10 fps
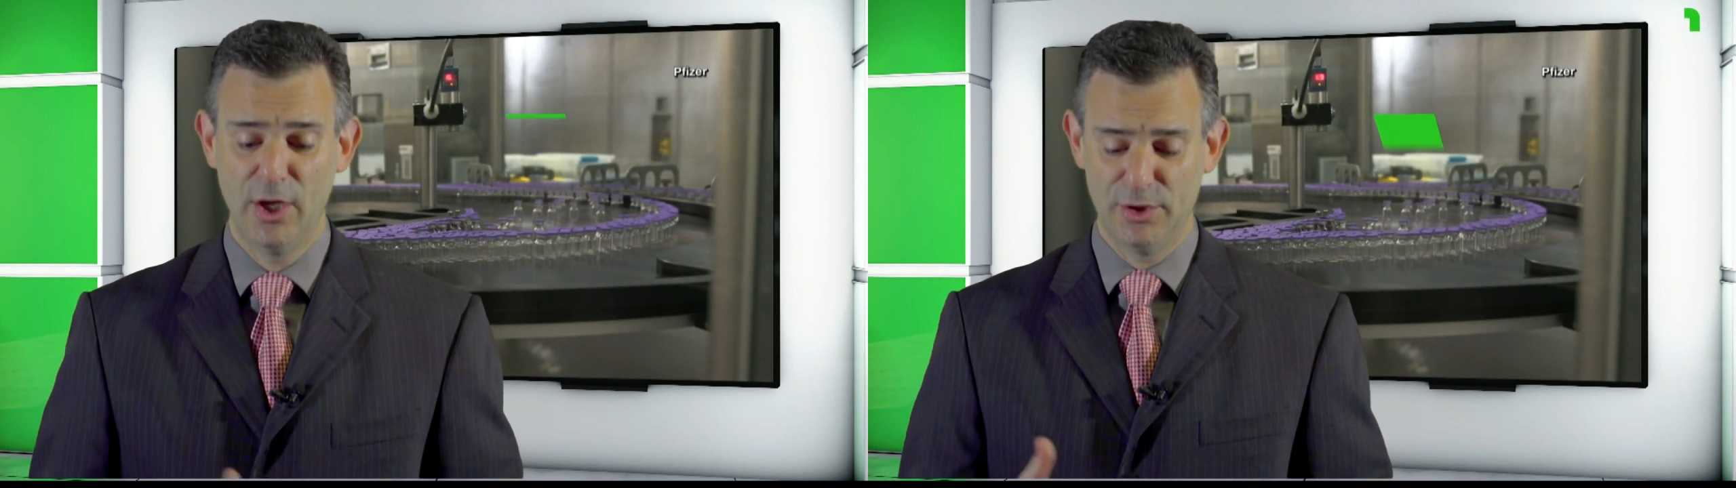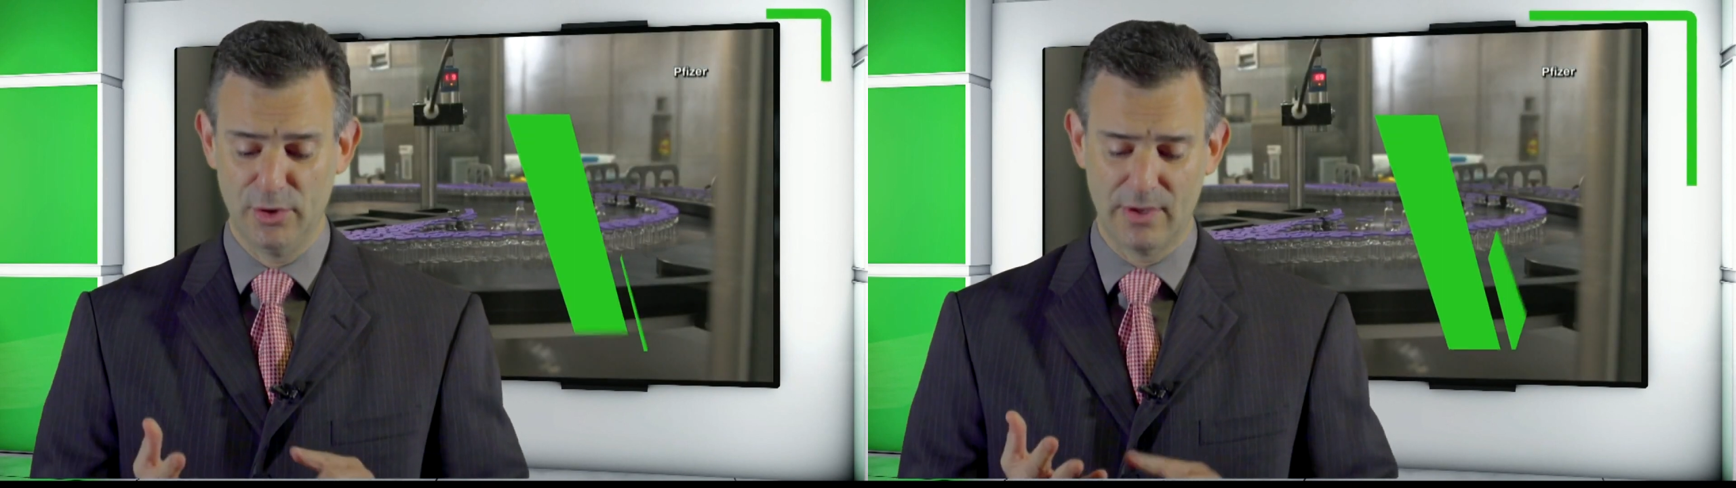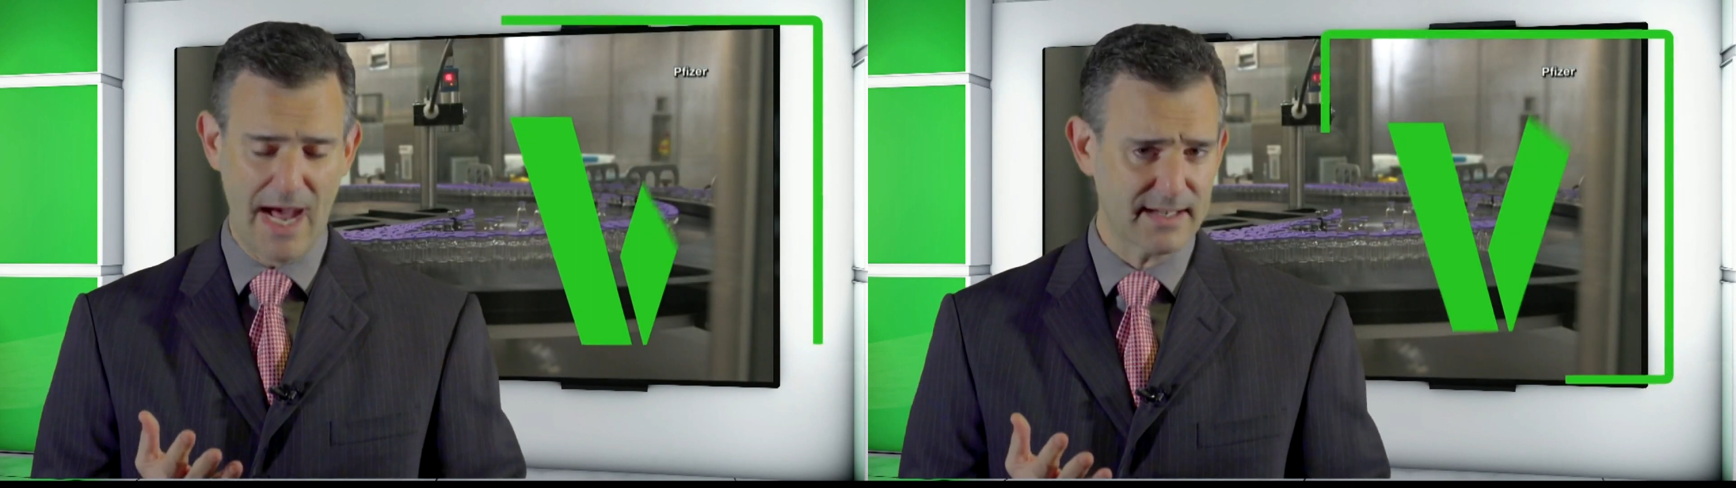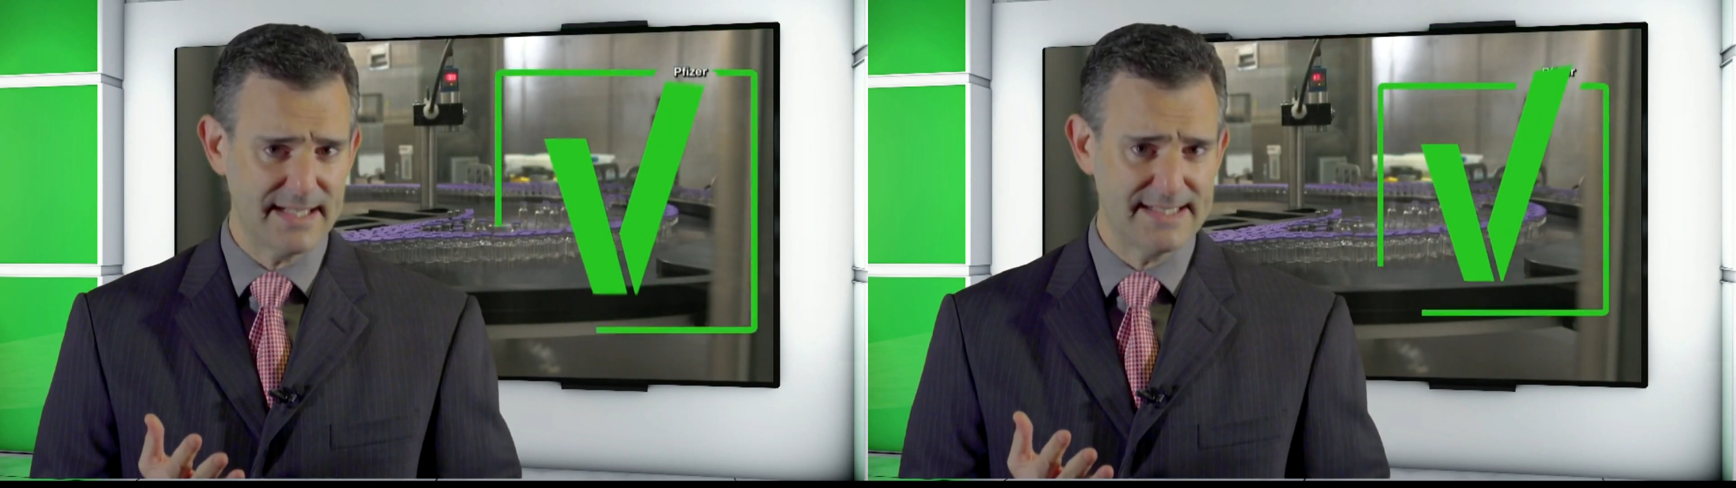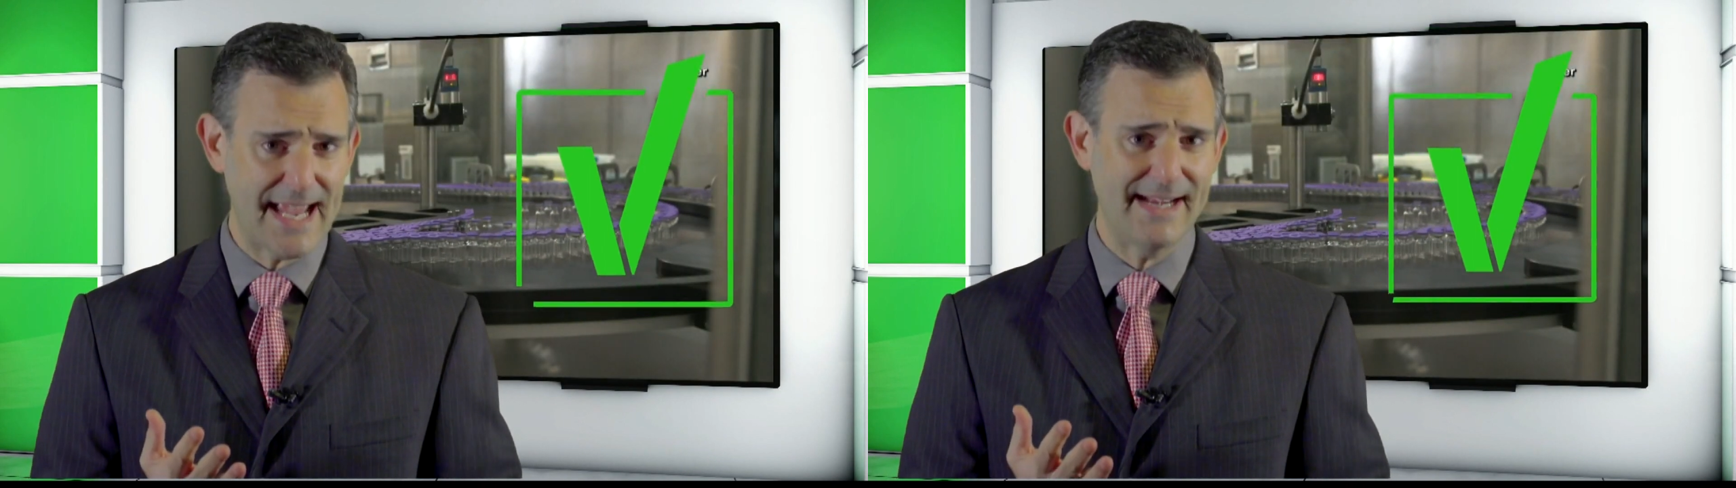do not
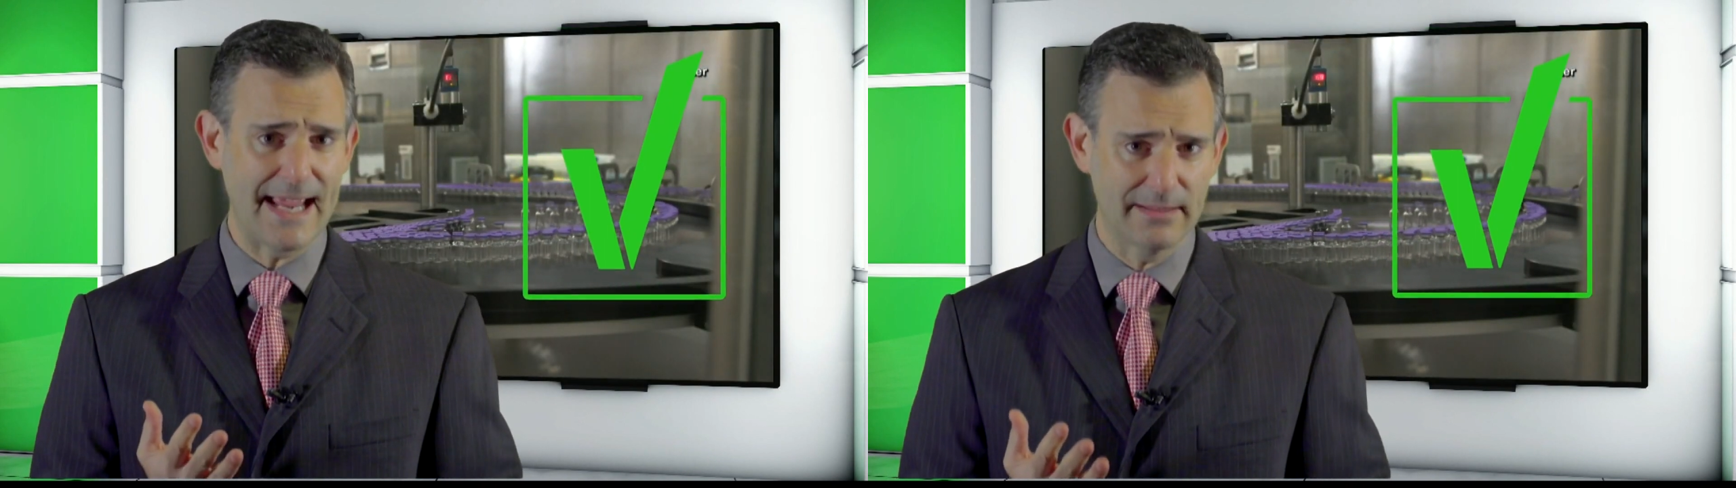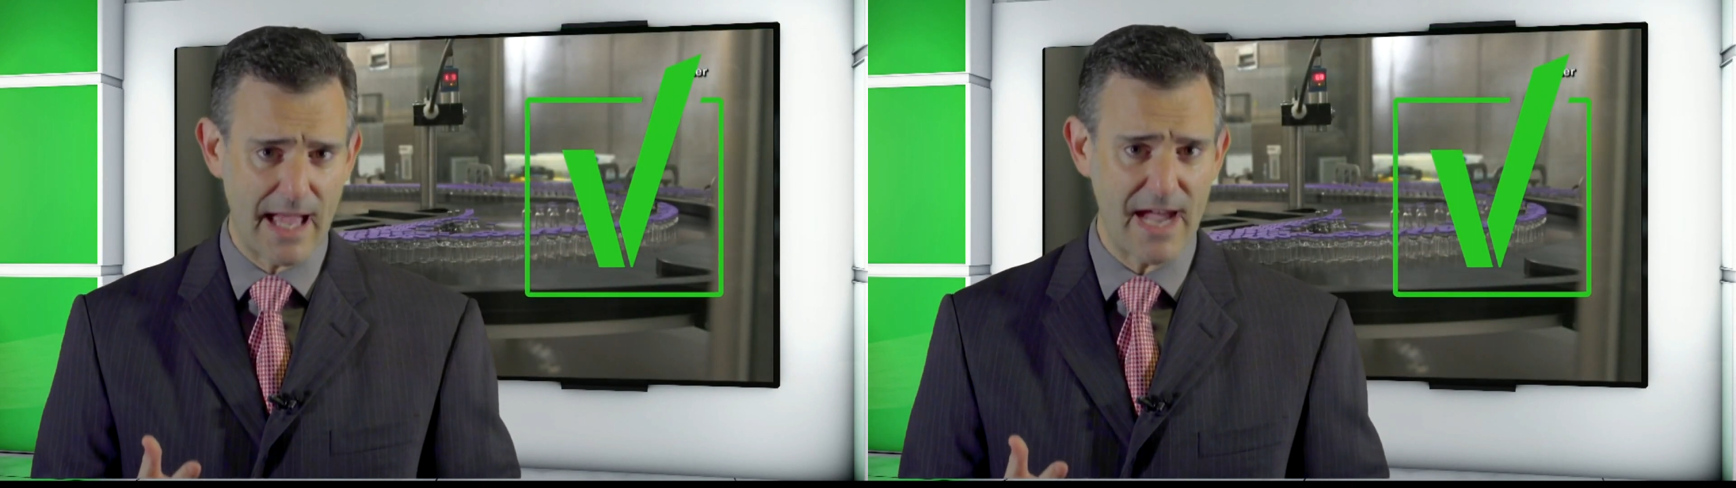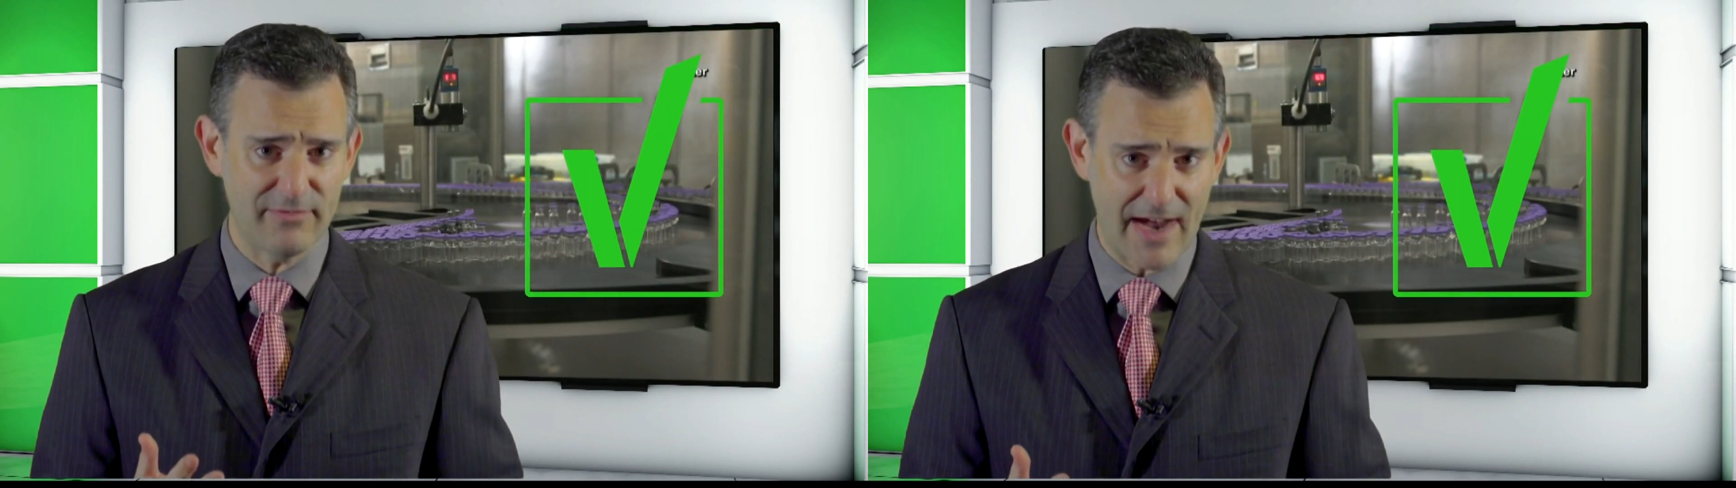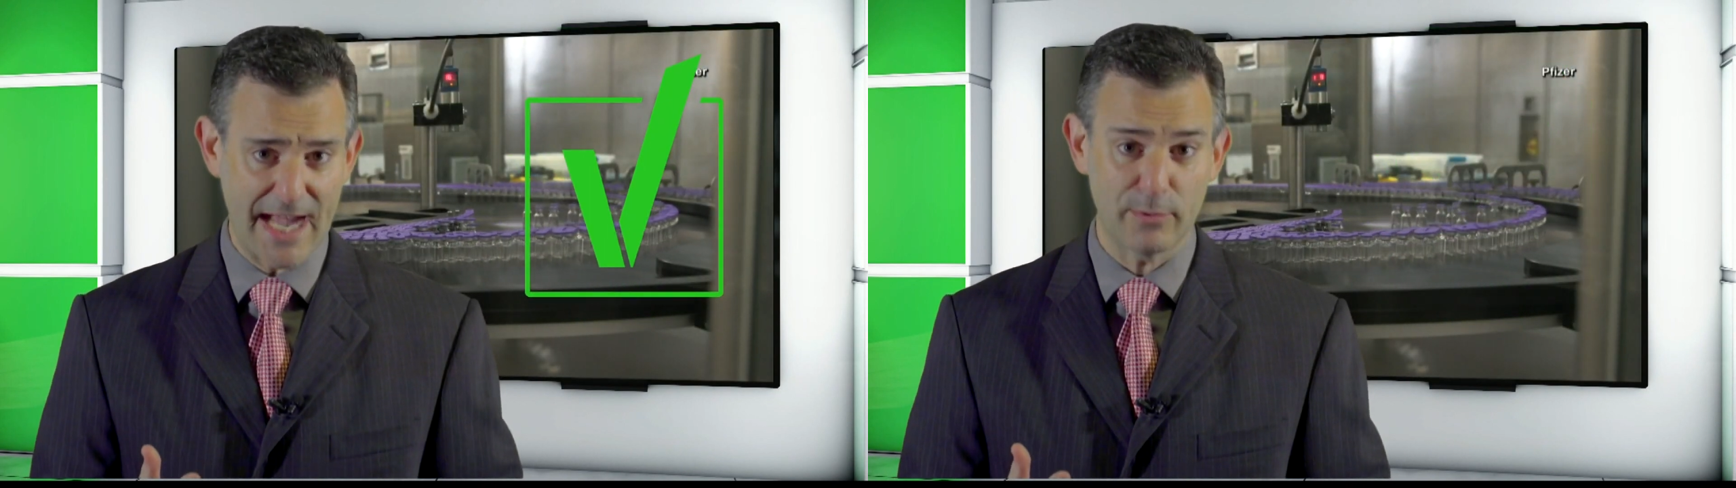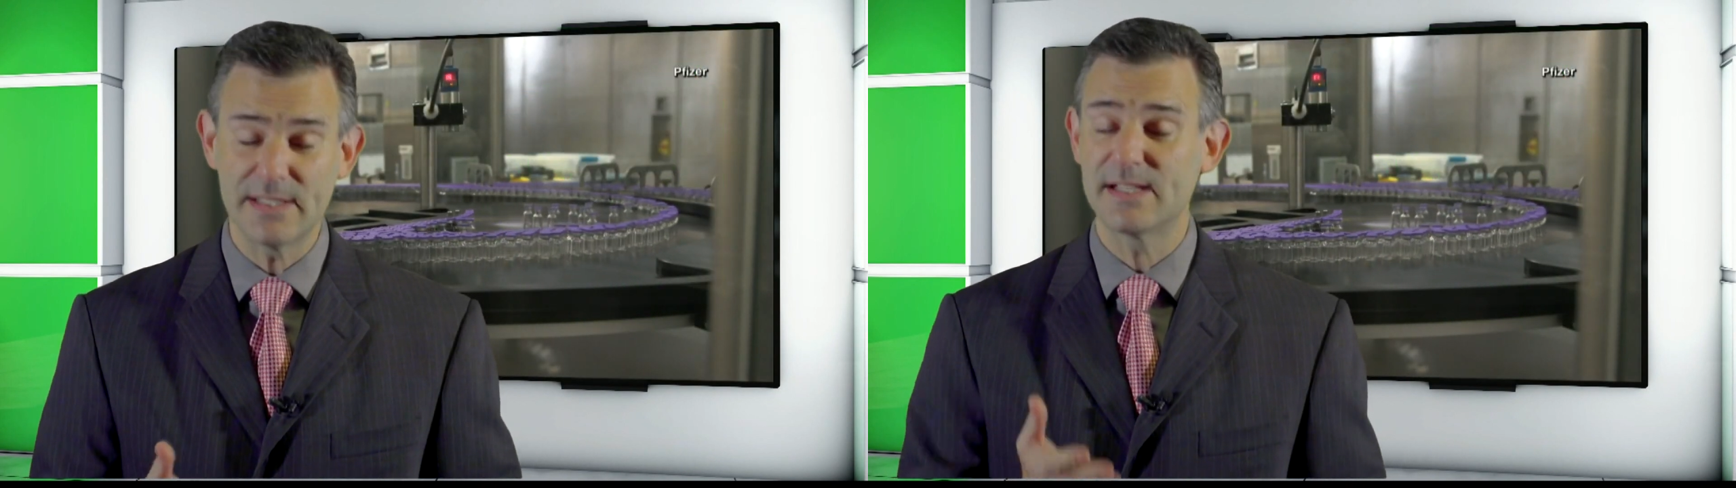contain a live
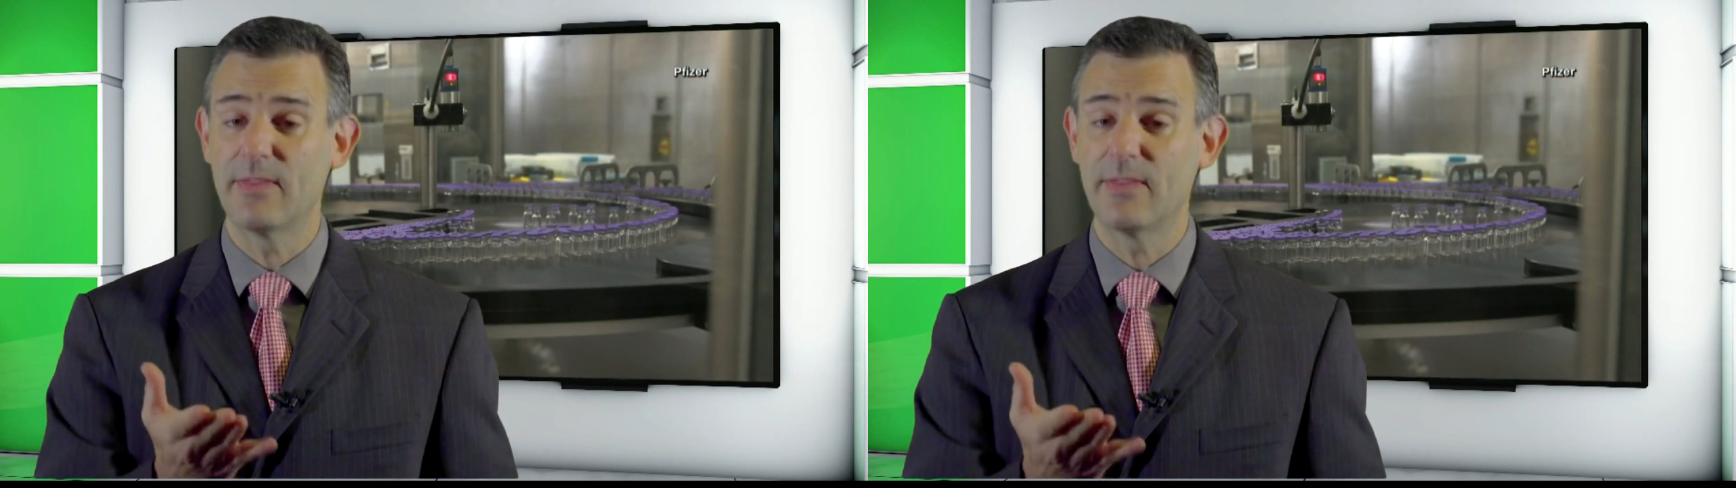virus